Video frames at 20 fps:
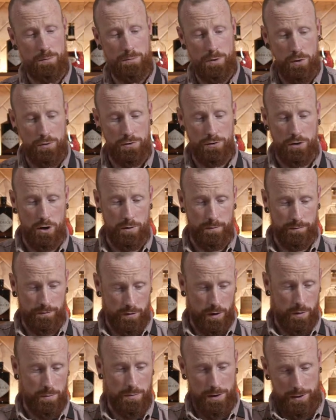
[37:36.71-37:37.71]
both come
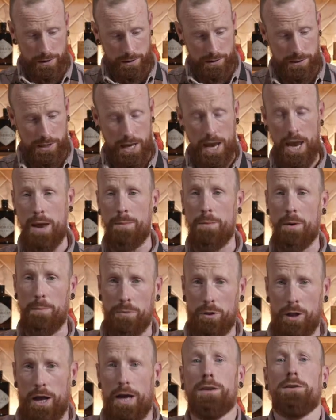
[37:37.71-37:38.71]
from the same
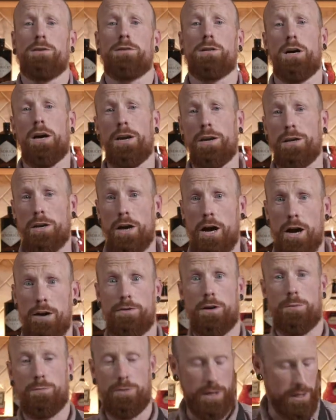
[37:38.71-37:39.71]
plant, an
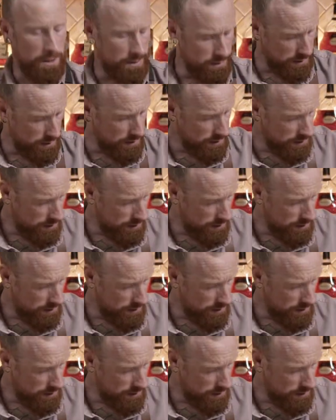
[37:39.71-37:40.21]
agave plant.